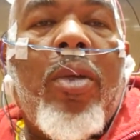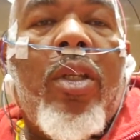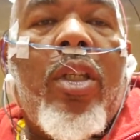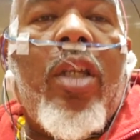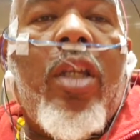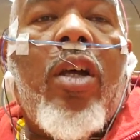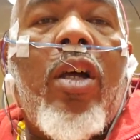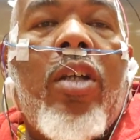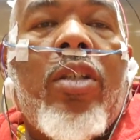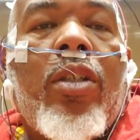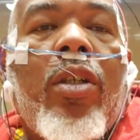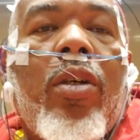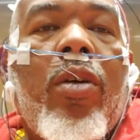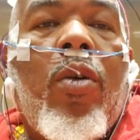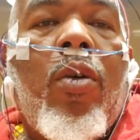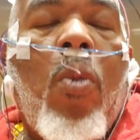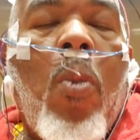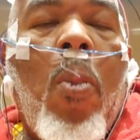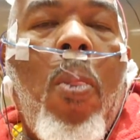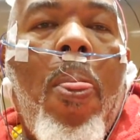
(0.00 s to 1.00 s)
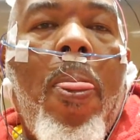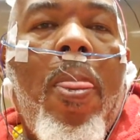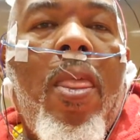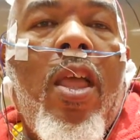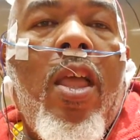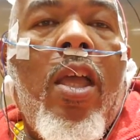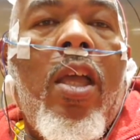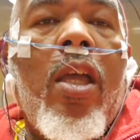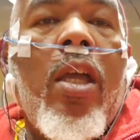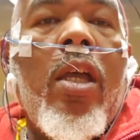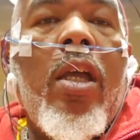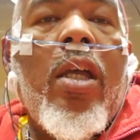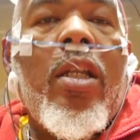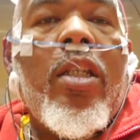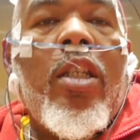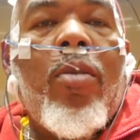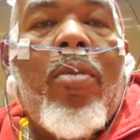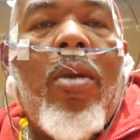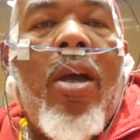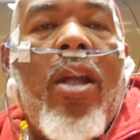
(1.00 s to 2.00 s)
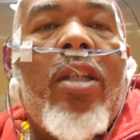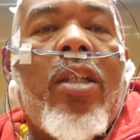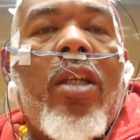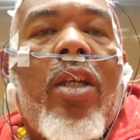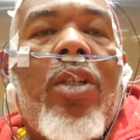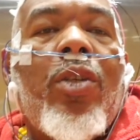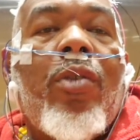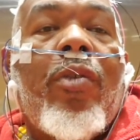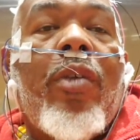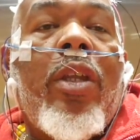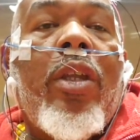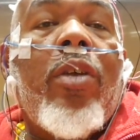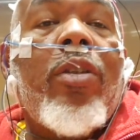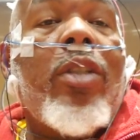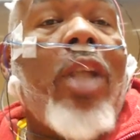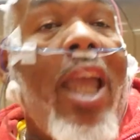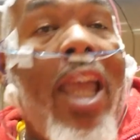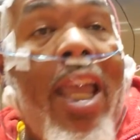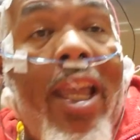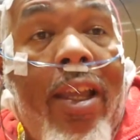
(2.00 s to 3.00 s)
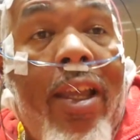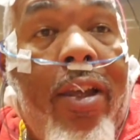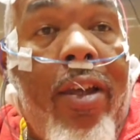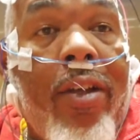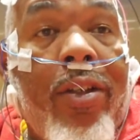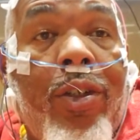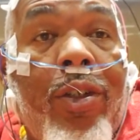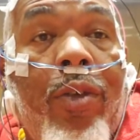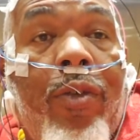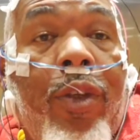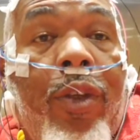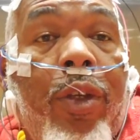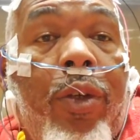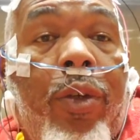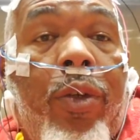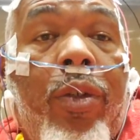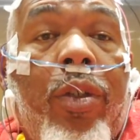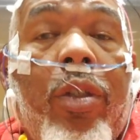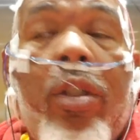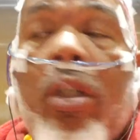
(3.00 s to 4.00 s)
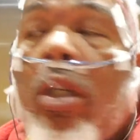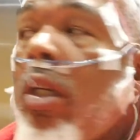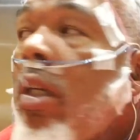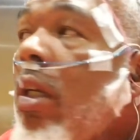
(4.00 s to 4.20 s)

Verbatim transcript: but they also demonetize your videos and cut your views.